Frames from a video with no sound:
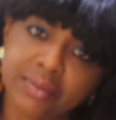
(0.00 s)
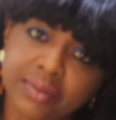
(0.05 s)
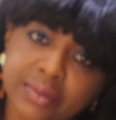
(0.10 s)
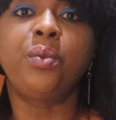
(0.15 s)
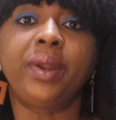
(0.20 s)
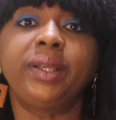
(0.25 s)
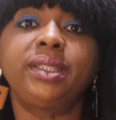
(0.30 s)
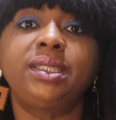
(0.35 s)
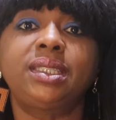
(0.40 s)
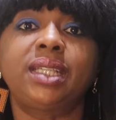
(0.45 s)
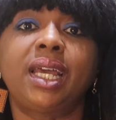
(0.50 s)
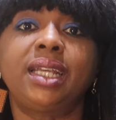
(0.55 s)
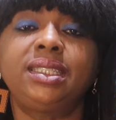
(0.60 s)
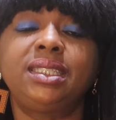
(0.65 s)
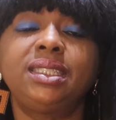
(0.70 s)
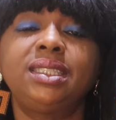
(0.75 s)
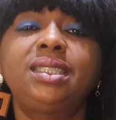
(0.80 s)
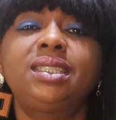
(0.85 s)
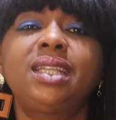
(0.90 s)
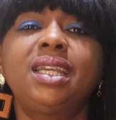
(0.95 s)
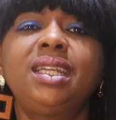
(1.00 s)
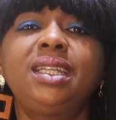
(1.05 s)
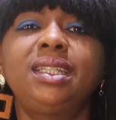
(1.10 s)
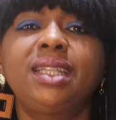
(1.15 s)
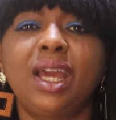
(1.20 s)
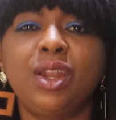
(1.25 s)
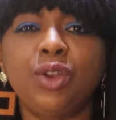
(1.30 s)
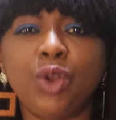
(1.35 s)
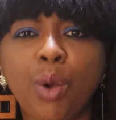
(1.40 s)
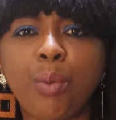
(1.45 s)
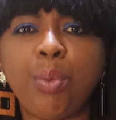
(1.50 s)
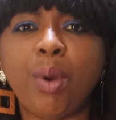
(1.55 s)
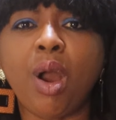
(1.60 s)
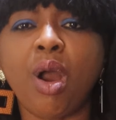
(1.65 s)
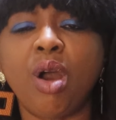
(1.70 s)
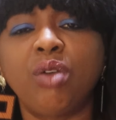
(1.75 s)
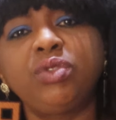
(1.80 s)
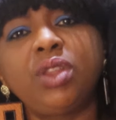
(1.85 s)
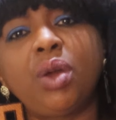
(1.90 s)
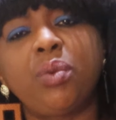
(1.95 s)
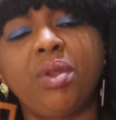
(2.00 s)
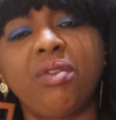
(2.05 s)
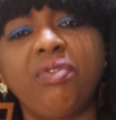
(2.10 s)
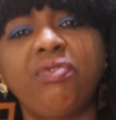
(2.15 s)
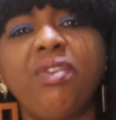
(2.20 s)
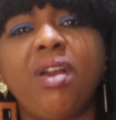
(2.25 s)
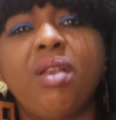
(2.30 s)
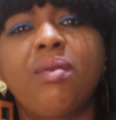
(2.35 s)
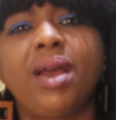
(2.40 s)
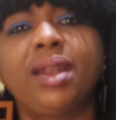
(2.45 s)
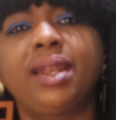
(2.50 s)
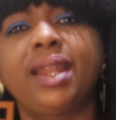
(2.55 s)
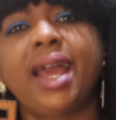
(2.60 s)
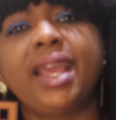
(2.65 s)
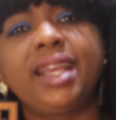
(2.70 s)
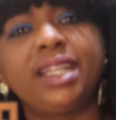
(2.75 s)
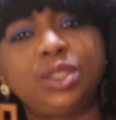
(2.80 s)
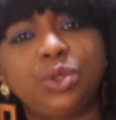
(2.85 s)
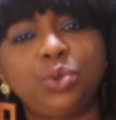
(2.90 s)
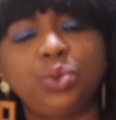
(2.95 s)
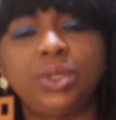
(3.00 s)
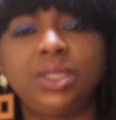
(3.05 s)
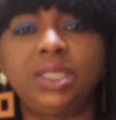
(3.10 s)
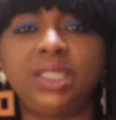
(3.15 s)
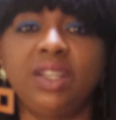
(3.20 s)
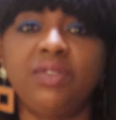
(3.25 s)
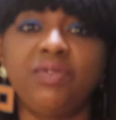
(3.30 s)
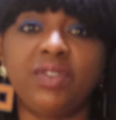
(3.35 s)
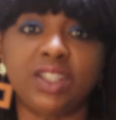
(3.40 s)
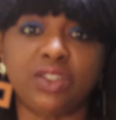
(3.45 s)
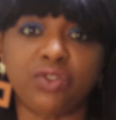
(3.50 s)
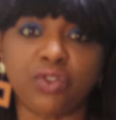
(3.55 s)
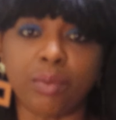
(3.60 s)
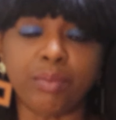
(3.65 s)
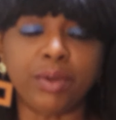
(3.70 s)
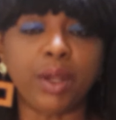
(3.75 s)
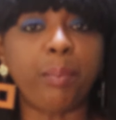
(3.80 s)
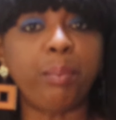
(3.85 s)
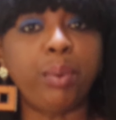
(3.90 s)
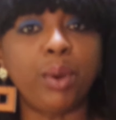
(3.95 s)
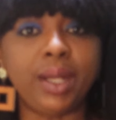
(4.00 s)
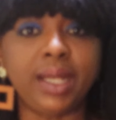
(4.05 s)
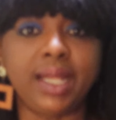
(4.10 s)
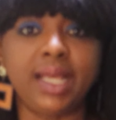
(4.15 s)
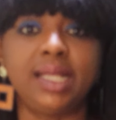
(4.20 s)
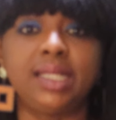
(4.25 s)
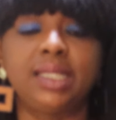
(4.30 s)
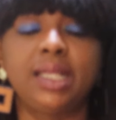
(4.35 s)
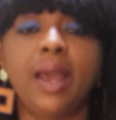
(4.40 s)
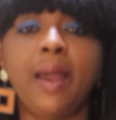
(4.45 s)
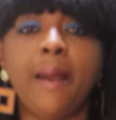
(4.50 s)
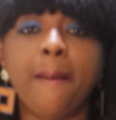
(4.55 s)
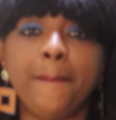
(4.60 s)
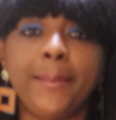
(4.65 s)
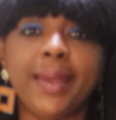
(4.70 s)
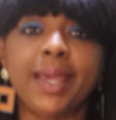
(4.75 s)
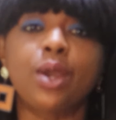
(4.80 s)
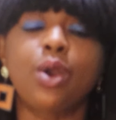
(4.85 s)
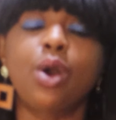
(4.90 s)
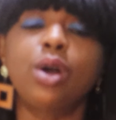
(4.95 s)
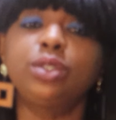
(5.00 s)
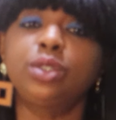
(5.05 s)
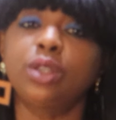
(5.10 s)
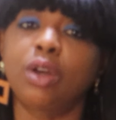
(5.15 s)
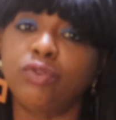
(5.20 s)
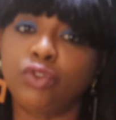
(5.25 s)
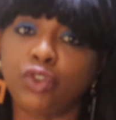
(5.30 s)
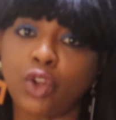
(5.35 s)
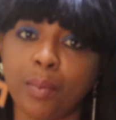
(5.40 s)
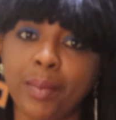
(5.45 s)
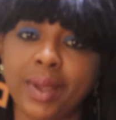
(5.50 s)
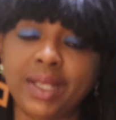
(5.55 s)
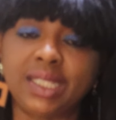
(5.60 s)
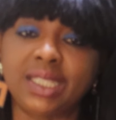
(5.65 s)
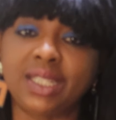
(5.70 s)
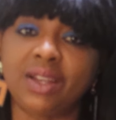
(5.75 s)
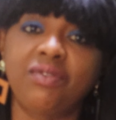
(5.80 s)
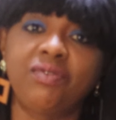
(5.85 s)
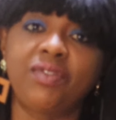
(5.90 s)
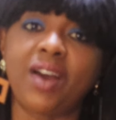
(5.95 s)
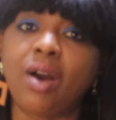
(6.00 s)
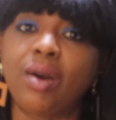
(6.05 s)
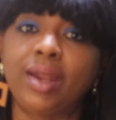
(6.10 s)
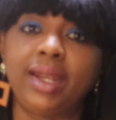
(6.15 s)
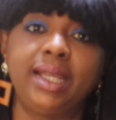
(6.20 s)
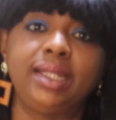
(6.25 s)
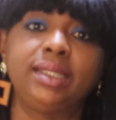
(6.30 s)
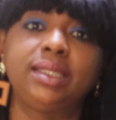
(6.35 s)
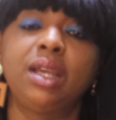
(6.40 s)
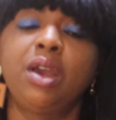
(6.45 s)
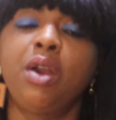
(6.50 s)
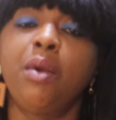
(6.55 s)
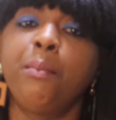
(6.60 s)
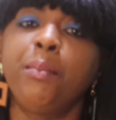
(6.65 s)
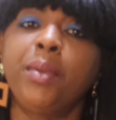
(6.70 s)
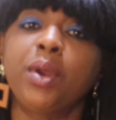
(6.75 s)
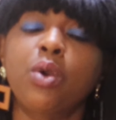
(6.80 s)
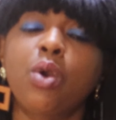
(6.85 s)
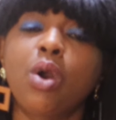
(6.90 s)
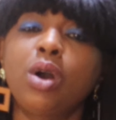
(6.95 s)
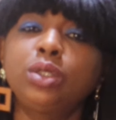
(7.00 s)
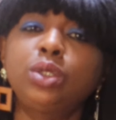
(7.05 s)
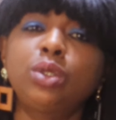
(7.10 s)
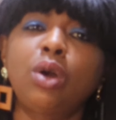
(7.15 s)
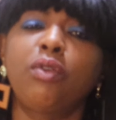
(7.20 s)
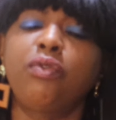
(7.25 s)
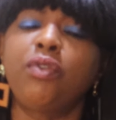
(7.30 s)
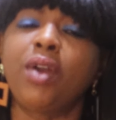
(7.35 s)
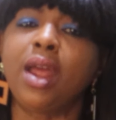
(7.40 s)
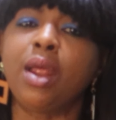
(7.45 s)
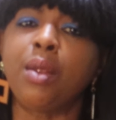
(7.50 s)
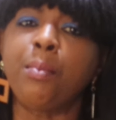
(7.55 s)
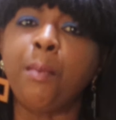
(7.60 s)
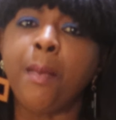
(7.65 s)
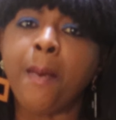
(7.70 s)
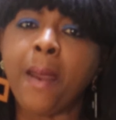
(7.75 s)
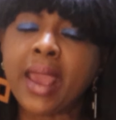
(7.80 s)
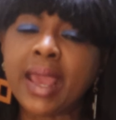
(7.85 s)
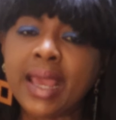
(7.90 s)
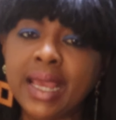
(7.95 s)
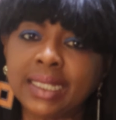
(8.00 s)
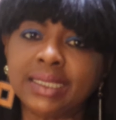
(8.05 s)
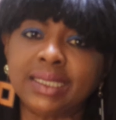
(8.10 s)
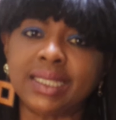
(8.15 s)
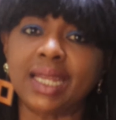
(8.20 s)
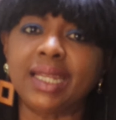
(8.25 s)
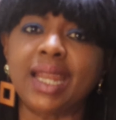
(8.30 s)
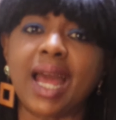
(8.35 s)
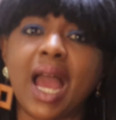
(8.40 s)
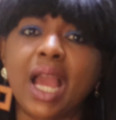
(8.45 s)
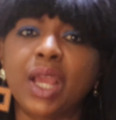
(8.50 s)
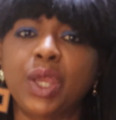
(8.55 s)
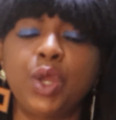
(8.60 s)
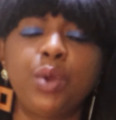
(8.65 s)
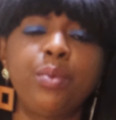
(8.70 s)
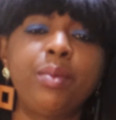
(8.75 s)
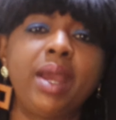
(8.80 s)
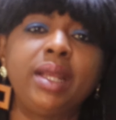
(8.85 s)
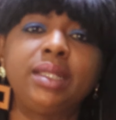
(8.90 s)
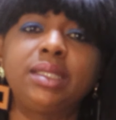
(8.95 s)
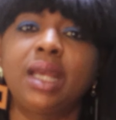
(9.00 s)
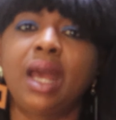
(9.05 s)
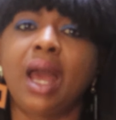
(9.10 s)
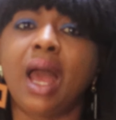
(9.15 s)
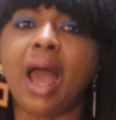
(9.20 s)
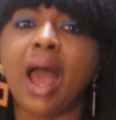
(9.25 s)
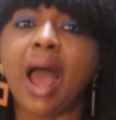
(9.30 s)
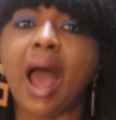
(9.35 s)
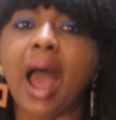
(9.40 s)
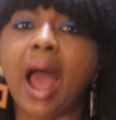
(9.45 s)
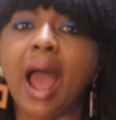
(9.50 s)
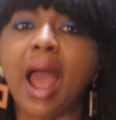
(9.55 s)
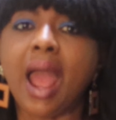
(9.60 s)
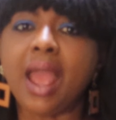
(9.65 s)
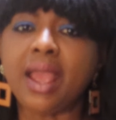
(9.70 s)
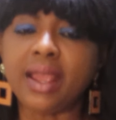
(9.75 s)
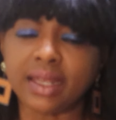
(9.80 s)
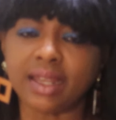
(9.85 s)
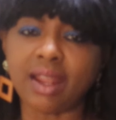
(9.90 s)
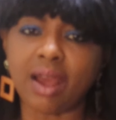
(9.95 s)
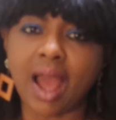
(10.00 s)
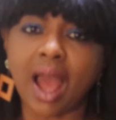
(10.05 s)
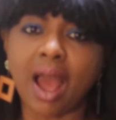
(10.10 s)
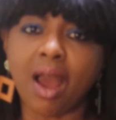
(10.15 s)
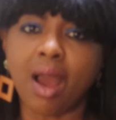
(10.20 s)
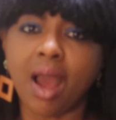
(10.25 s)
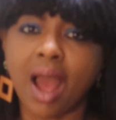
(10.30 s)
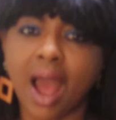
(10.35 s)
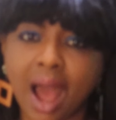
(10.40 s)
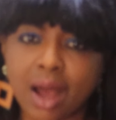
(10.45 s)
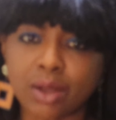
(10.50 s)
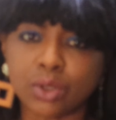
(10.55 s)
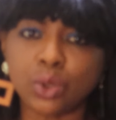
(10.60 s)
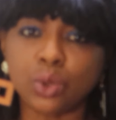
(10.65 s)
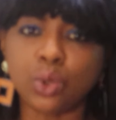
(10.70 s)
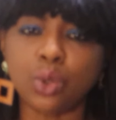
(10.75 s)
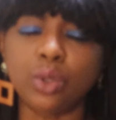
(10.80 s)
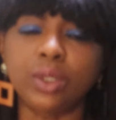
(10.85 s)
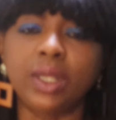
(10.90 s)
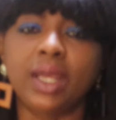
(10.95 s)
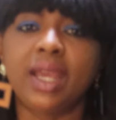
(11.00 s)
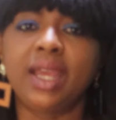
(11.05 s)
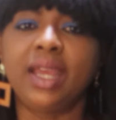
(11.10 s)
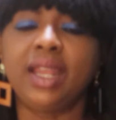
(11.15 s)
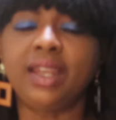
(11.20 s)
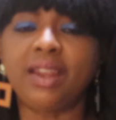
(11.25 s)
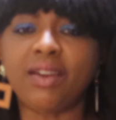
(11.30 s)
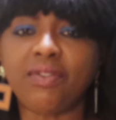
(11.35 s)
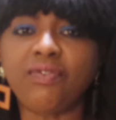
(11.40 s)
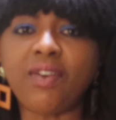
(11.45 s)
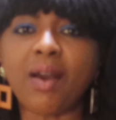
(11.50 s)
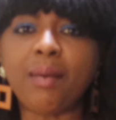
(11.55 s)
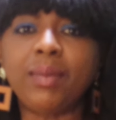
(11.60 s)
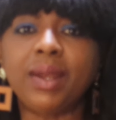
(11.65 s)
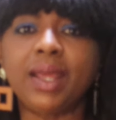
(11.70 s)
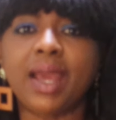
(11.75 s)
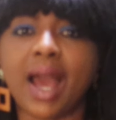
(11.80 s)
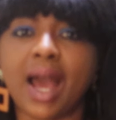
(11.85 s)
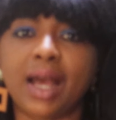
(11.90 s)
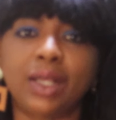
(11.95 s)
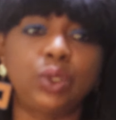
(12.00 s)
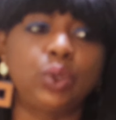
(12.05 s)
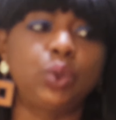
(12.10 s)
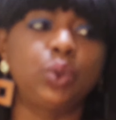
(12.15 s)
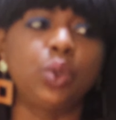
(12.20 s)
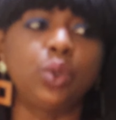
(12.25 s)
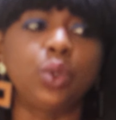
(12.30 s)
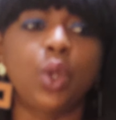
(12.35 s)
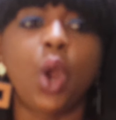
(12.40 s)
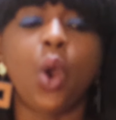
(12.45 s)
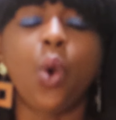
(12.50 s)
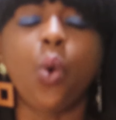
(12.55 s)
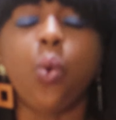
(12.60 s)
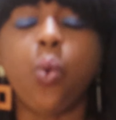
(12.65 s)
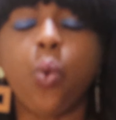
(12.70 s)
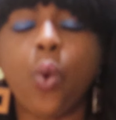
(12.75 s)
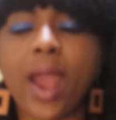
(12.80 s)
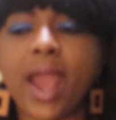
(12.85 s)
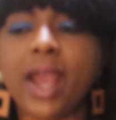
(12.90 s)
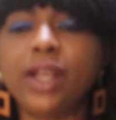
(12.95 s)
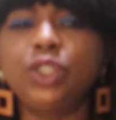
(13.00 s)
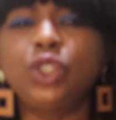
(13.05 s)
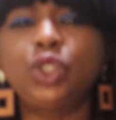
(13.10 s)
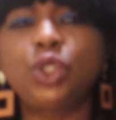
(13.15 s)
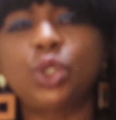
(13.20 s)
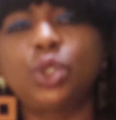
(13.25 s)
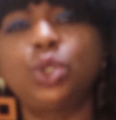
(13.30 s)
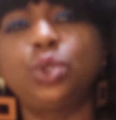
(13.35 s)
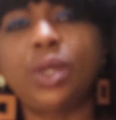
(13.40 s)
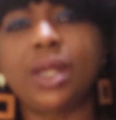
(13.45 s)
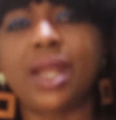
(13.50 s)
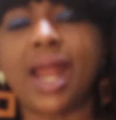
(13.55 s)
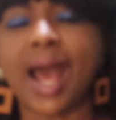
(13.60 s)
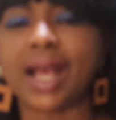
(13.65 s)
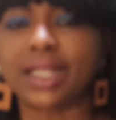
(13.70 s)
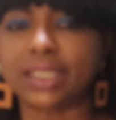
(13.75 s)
Research is saying the number of the referral that is received is from the police because of domestic violence, because of a heated argument in the household, in the family household, where children